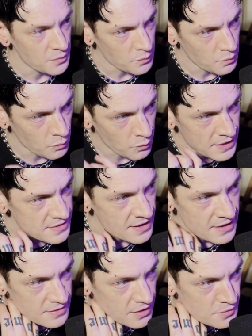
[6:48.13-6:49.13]
went to
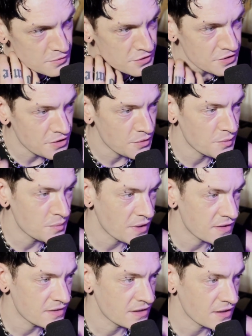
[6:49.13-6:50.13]
his home studio, and we
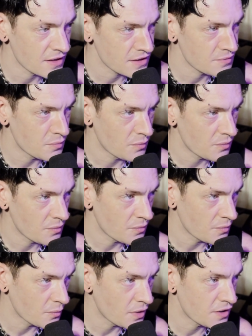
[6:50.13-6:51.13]
basically
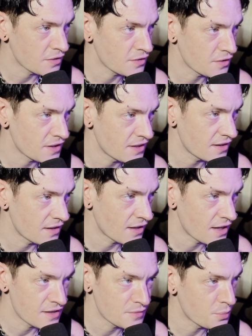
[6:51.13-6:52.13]
worked on it.
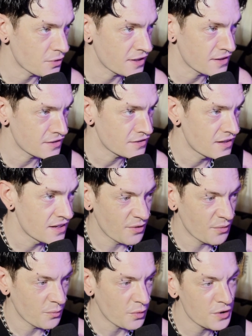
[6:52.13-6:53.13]
He's brilliant.
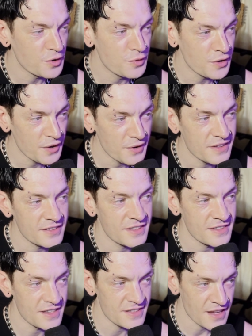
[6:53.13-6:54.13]
What you'll notice is
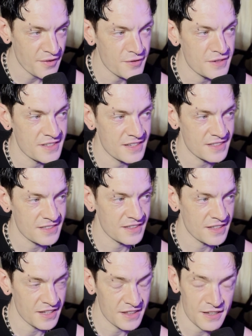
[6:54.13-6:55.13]
the difference is
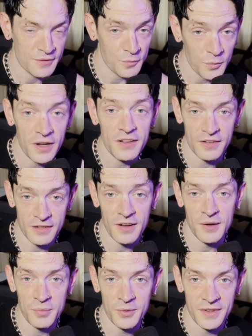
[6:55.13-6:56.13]
that this one
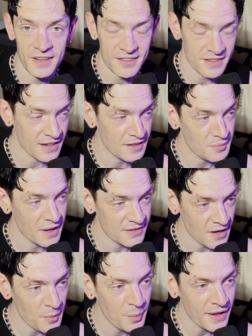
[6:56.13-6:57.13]
sample that he's added makes.
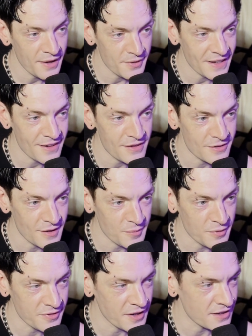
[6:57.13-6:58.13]
I'll play it without the sample
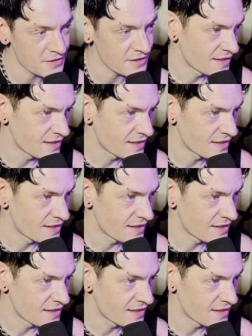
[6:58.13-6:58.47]
first.